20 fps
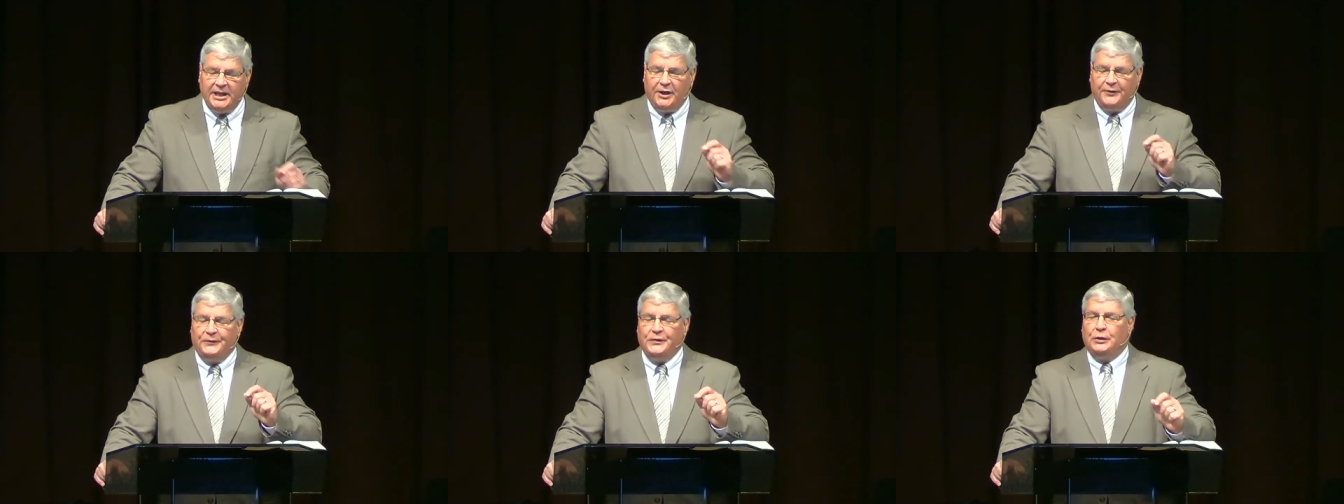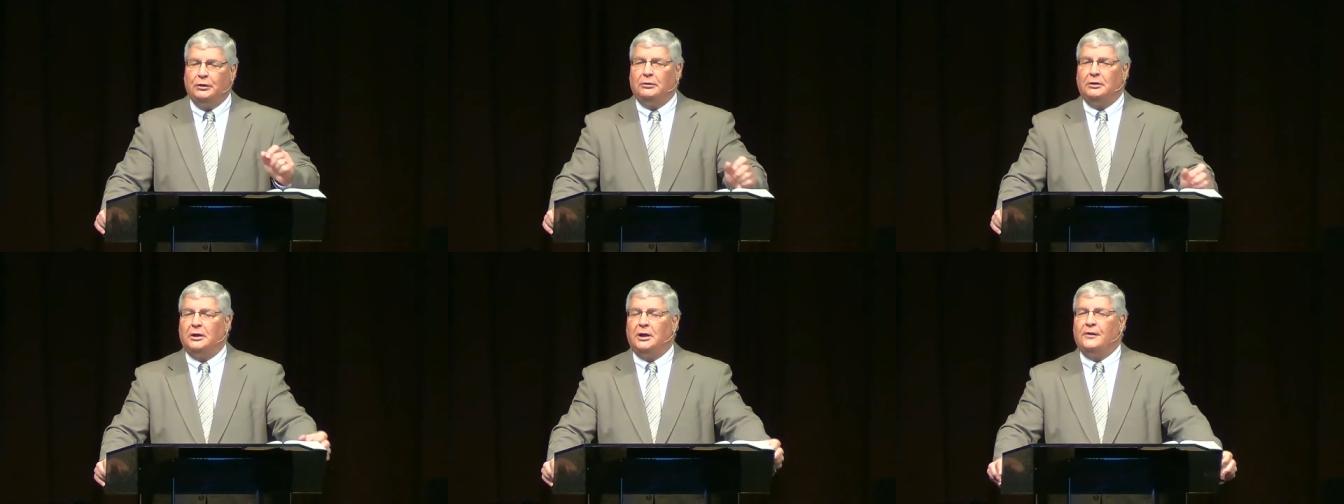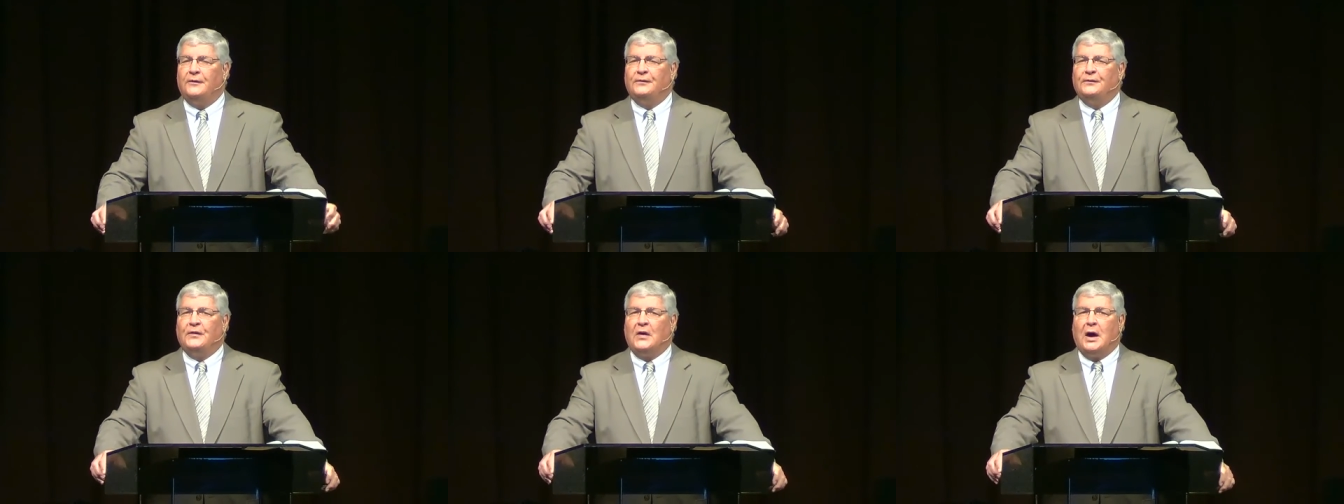if you're
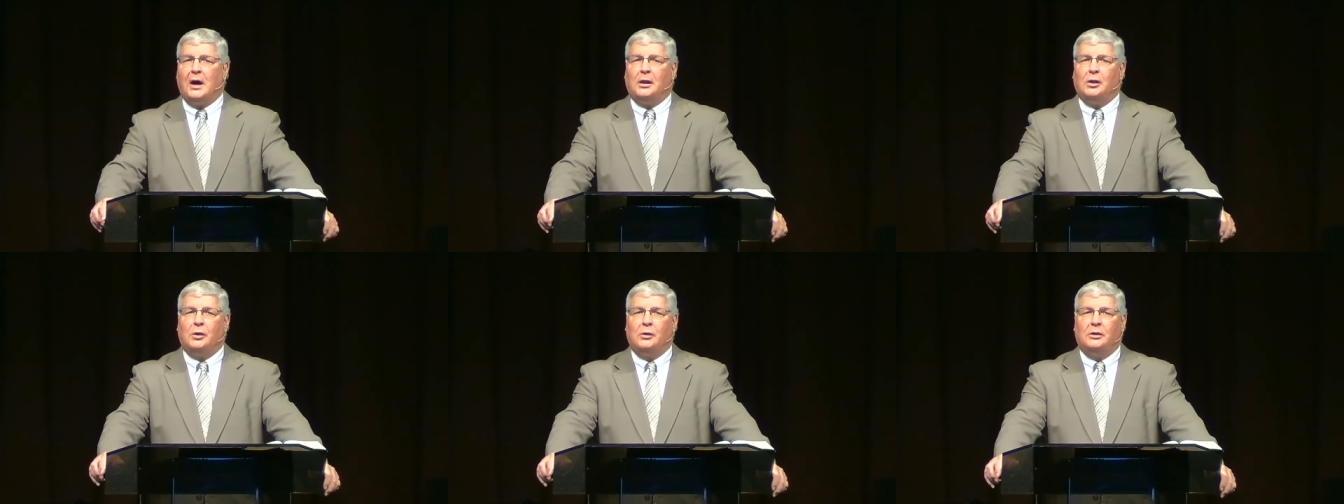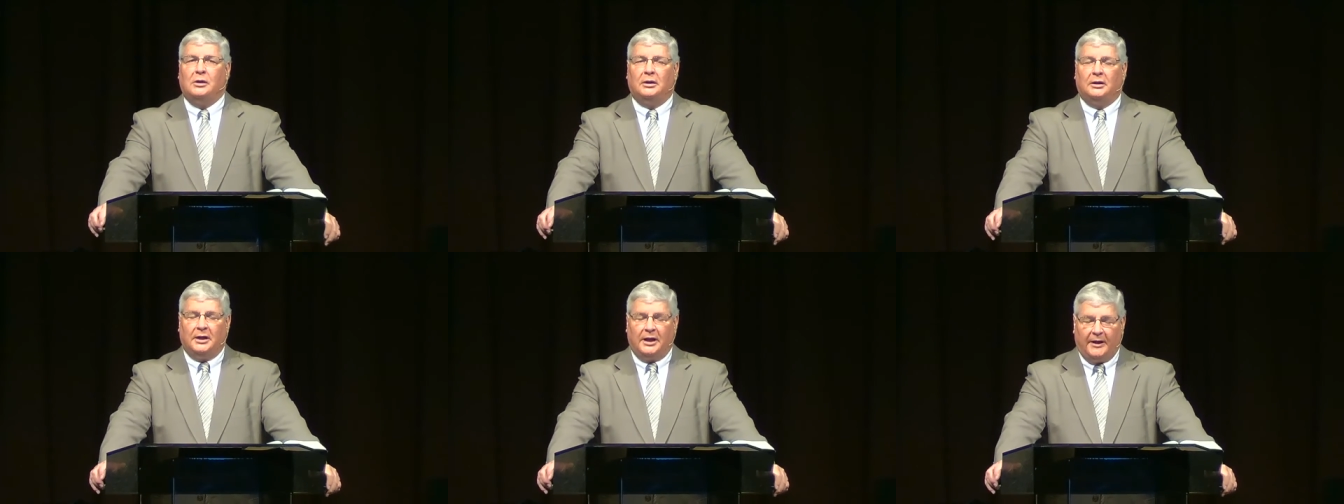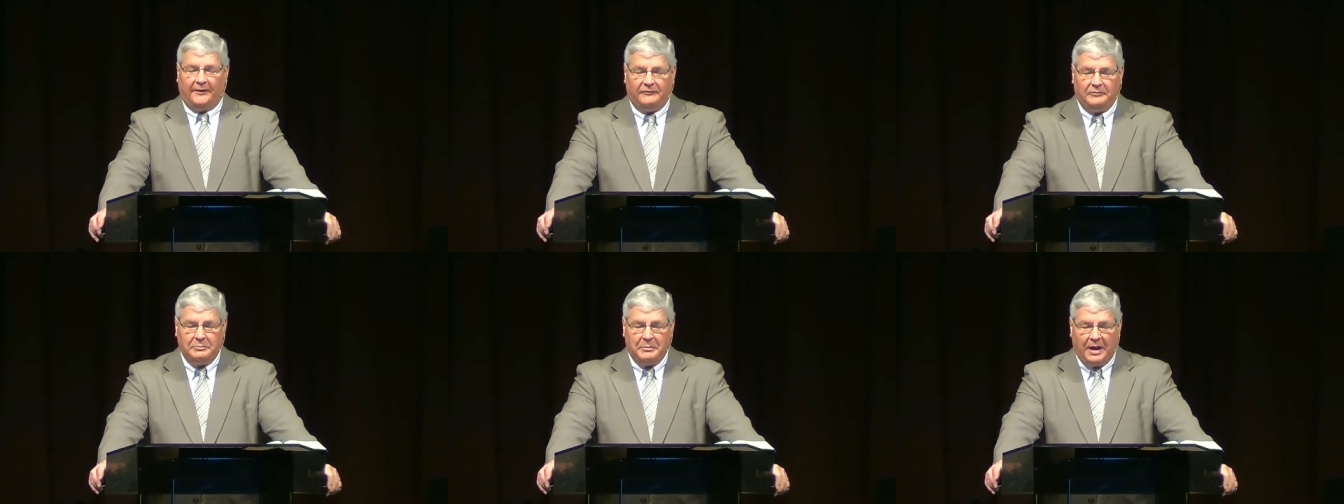a follower
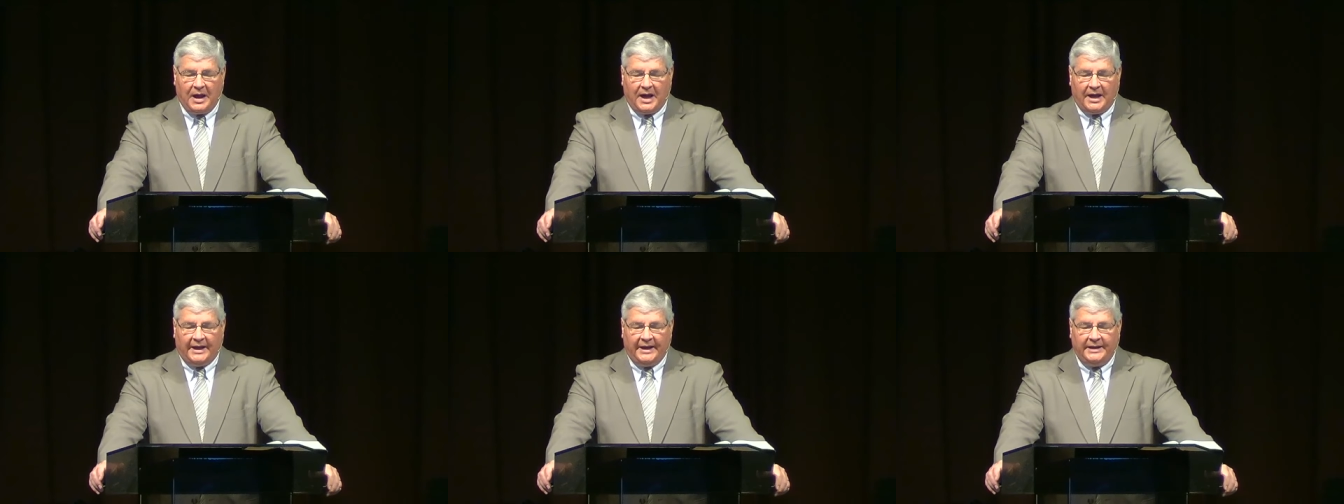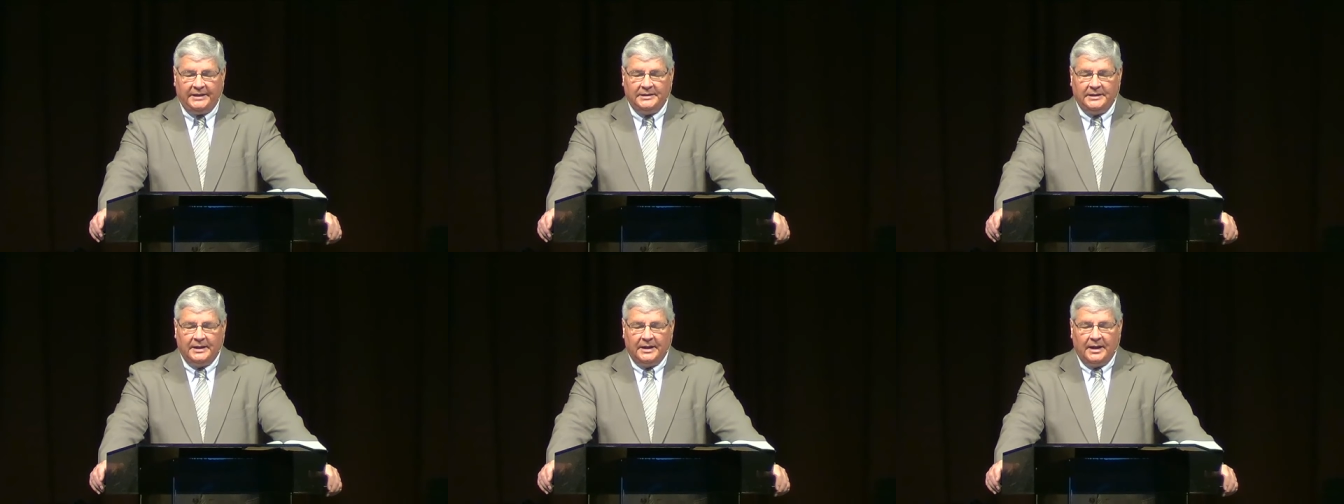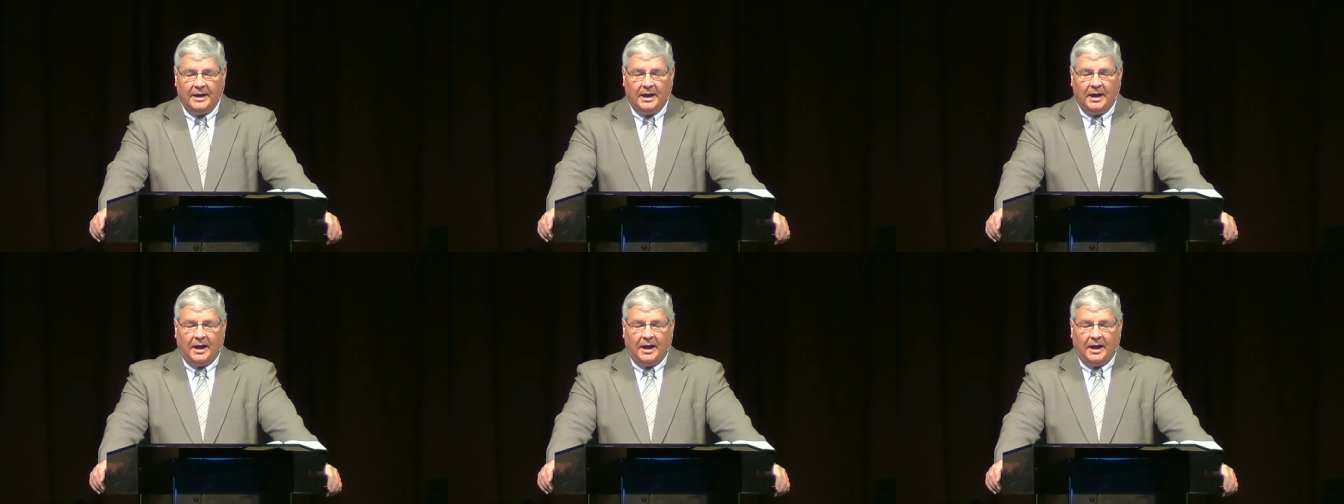of mine,